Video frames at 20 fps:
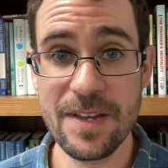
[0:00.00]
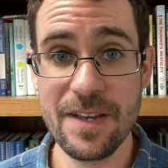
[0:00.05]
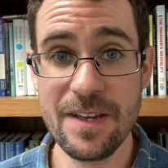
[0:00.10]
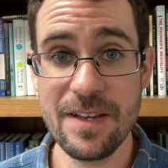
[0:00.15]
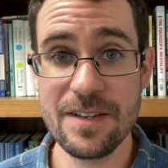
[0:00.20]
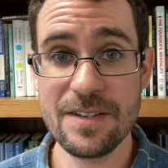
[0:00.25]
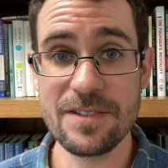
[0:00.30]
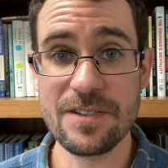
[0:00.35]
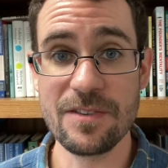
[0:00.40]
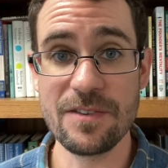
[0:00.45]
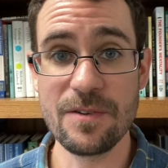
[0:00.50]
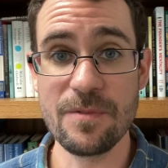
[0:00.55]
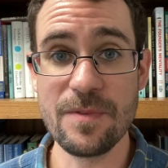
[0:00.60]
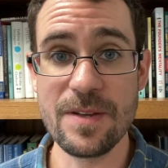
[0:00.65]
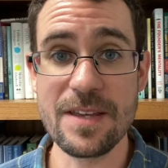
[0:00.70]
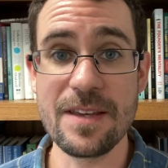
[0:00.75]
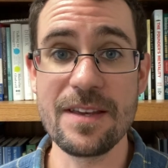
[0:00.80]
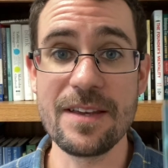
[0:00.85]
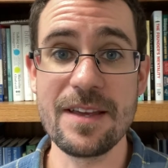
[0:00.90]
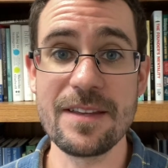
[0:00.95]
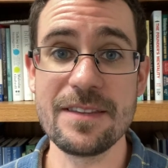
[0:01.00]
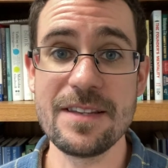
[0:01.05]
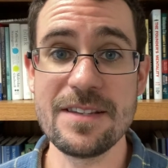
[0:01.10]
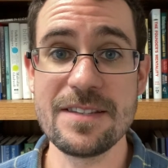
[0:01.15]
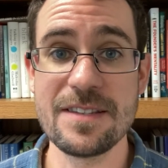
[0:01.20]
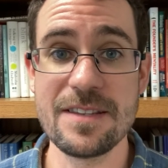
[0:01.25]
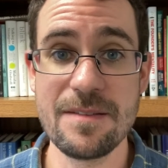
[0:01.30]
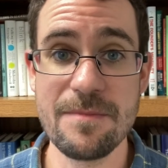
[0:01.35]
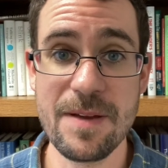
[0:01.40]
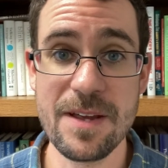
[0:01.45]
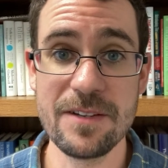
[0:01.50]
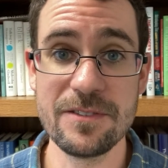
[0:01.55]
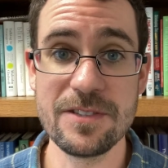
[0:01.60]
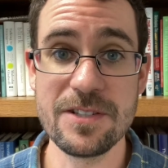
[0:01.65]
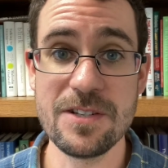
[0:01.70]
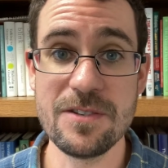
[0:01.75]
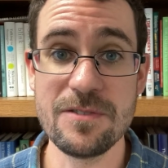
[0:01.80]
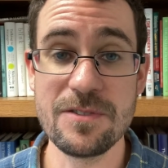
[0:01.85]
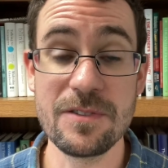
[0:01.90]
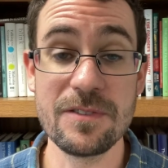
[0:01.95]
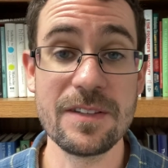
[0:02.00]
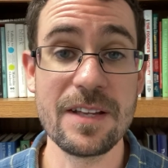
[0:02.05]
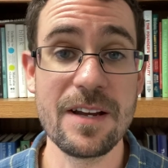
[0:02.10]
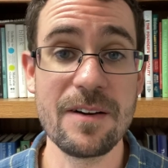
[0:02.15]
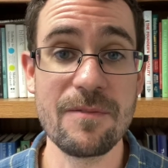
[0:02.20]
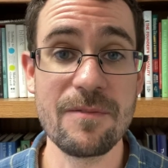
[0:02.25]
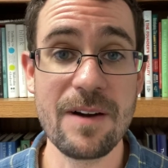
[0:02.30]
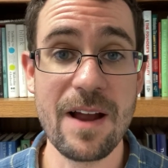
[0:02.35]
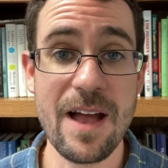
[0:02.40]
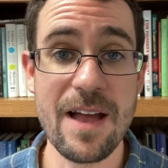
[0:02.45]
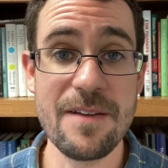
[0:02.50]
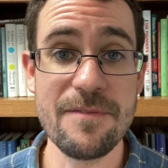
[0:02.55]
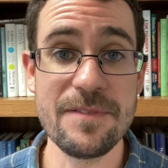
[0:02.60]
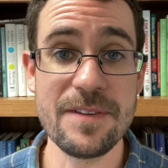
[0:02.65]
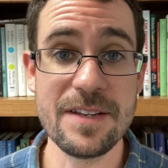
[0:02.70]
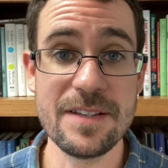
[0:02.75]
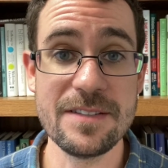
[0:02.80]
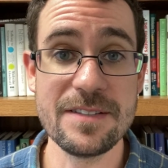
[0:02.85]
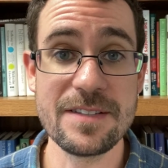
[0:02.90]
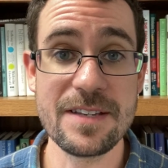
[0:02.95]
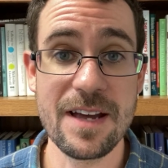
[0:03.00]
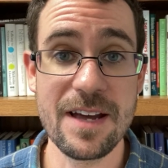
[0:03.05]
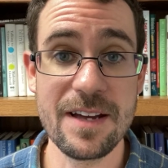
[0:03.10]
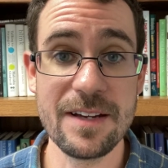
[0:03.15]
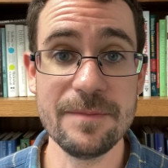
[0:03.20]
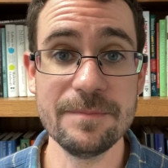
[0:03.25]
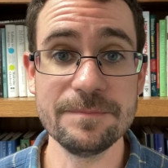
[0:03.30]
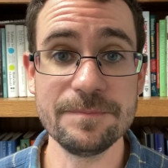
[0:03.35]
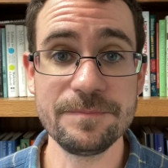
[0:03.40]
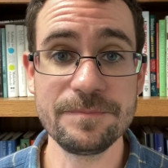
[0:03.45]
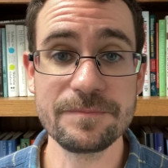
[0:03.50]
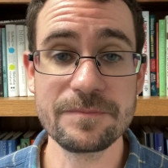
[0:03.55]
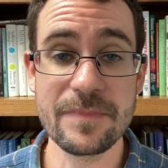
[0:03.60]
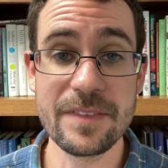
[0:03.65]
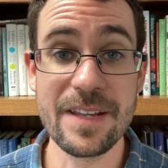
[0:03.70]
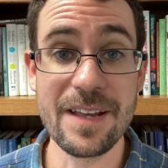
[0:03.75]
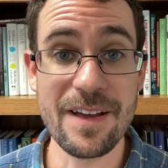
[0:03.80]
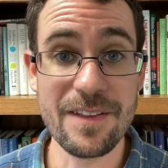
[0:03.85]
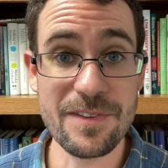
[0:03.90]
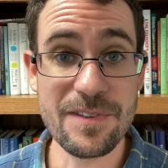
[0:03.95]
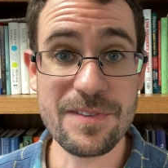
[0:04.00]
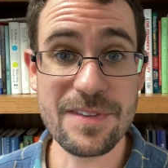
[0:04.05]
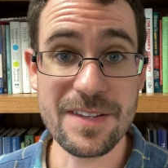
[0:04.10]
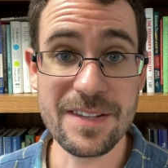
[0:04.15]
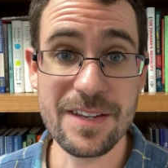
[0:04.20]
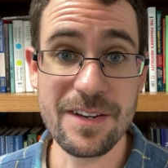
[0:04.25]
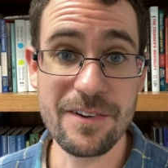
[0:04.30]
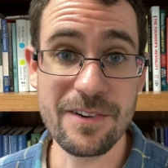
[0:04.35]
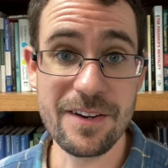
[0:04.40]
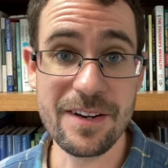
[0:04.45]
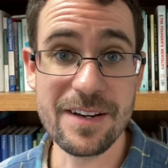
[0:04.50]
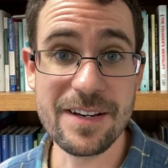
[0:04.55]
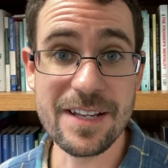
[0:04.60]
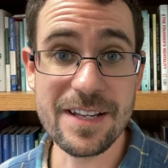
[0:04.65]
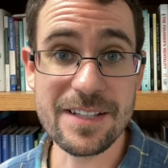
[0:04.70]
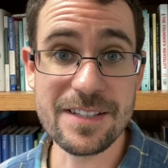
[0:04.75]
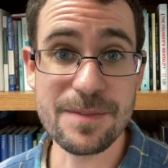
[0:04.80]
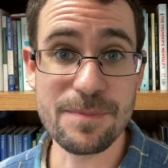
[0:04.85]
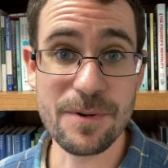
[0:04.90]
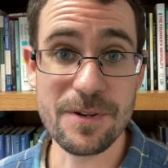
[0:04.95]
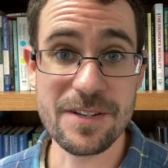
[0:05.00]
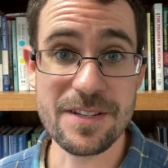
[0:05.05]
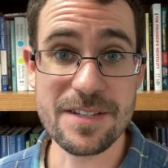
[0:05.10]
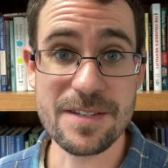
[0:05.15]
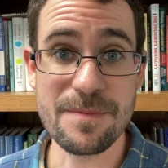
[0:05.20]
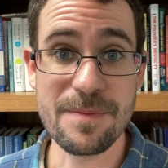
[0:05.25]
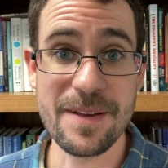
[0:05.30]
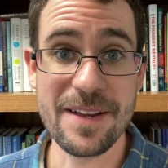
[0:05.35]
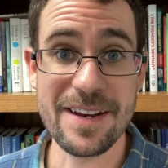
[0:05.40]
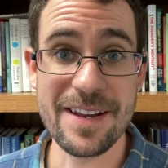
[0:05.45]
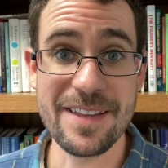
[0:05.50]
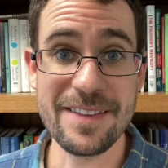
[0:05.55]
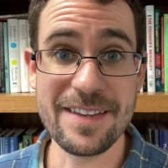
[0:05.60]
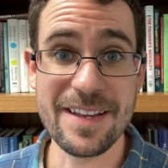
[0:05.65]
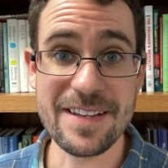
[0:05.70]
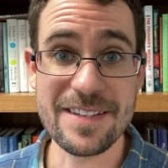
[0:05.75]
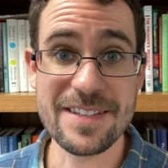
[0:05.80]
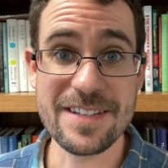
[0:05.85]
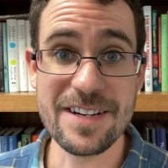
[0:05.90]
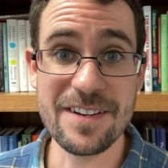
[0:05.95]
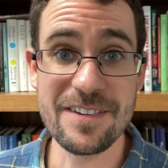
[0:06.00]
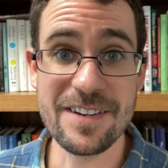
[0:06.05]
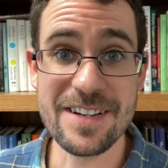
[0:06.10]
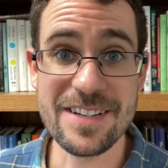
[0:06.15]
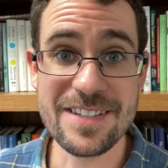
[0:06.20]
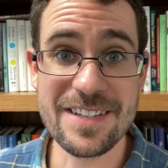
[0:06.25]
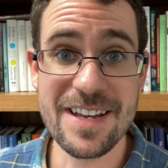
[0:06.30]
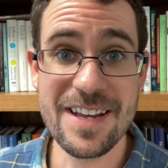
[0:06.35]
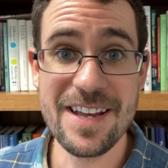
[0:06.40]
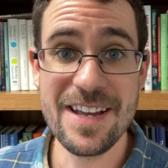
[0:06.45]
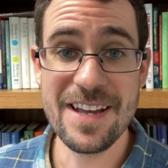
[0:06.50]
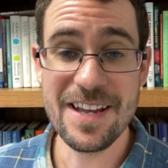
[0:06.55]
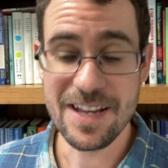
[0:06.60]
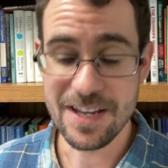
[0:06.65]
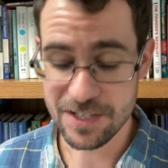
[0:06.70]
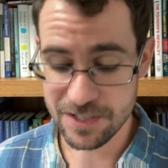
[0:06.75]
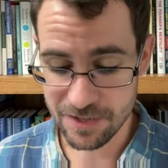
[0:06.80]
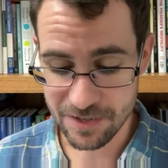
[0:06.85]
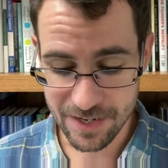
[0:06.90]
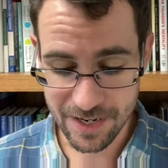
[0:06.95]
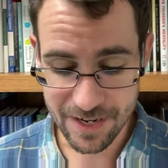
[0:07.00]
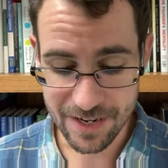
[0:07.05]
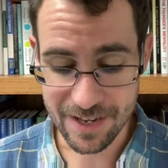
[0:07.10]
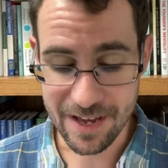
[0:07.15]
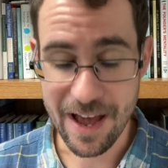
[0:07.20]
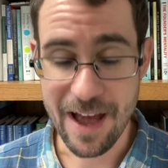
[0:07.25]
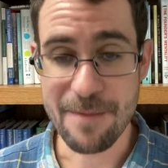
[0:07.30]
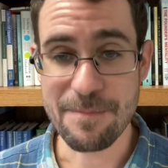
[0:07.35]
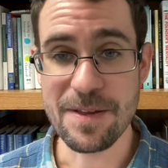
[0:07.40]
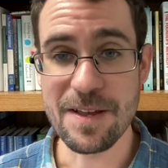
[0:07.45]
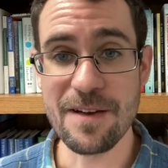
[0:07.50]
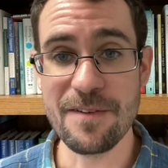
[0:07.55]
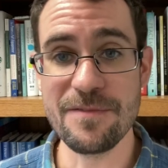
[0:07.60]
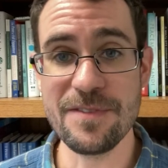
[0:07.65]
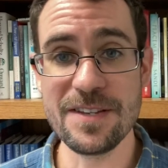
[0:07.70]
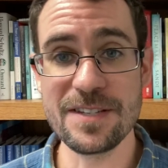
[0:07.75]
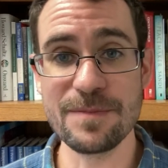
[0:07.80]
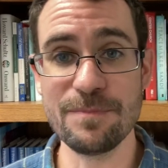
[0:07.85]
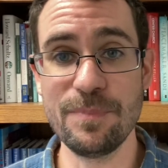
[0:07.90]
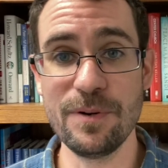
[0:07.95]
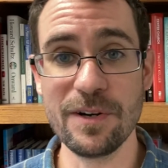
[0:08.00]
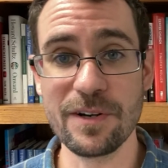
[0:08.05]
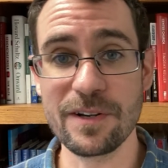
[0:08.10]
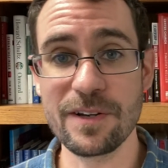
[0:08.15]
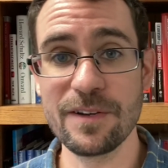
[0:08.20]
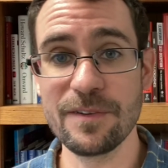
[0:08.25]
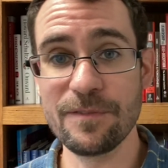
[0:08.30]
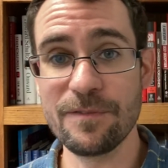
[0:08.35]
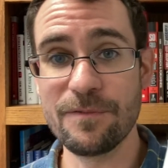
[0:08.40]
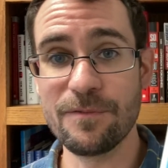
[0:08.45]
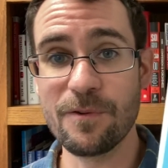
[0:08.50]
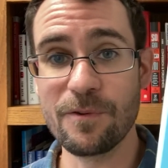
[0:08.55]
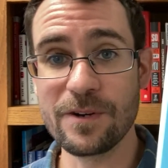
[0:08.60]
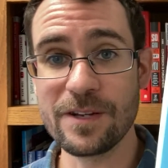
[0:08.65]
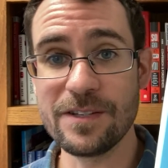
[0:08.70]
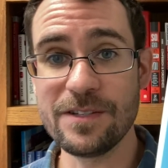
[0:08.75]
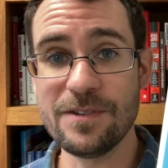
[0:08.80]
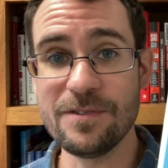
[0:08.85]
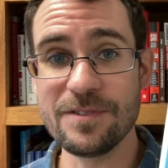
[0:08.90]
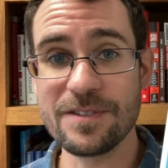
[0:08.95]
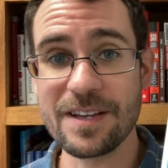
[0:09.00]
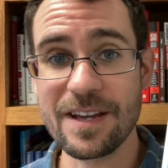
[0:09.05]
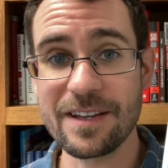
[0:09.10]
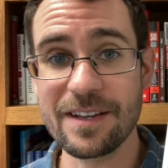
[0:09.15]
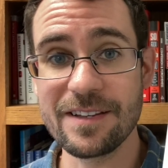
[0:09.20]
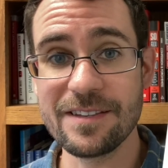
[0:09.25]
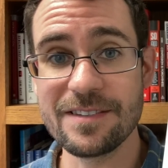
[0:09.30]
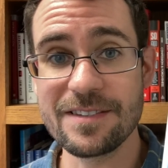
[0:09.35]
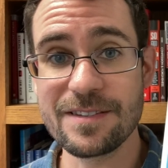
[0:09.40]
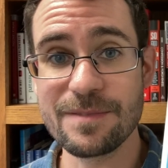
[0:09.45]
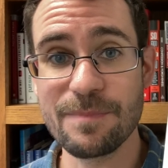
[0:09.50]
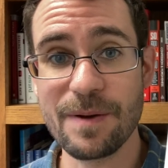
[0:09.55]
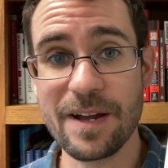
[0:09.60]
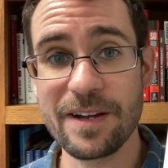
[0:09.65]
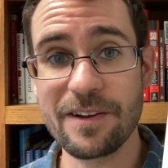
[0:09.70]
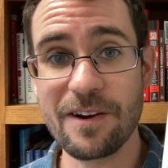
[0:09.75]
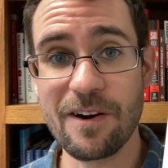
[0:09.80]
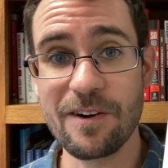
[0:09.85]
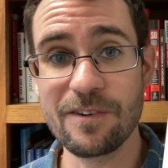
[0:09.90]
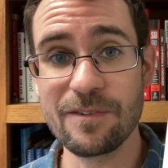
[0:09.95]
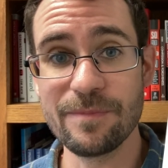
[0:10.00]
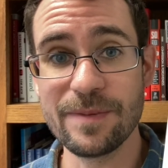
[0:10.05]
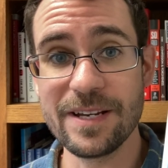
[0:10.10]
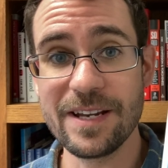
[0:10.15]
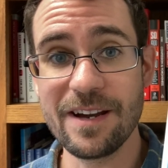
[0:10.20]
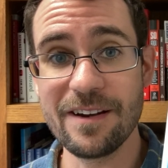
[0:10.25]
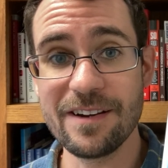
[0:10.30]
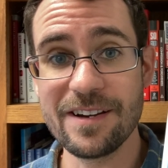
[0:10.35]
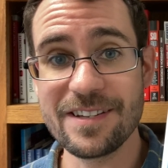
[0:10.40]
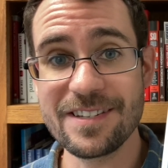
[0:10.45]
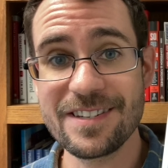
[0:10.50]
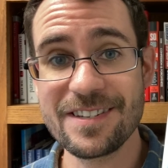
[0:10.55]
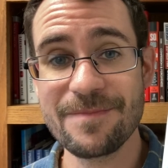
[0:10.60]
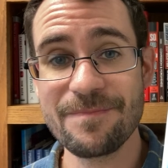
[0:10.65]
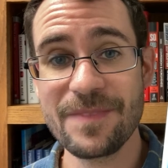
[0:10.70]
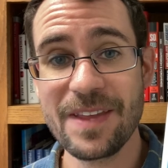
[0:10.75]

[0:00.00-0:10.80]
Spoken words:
so that we can get these in the mail to you so that they arrive in time. The other thing that you're going to need to participate in that series is you need a copy of this book, 42 Seconds by Carl Medeiros.